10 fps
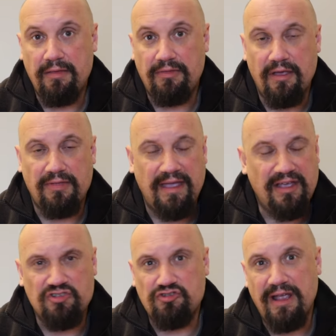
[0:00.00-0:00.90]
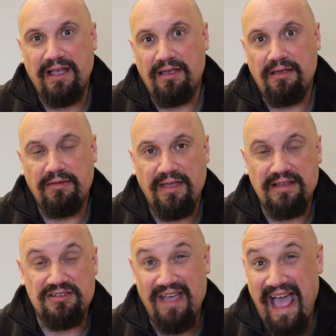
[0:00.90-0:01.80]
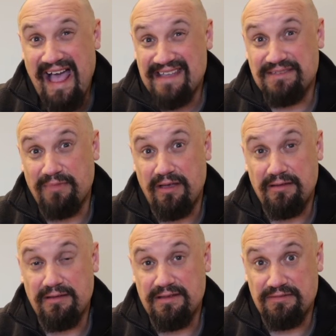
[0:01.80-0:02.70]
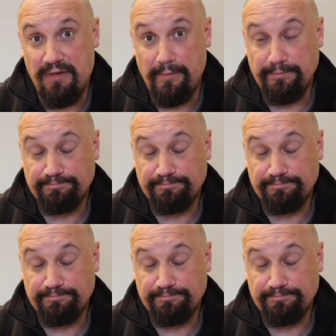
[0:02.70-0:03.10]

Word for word: that they can trigger things like asthma as well.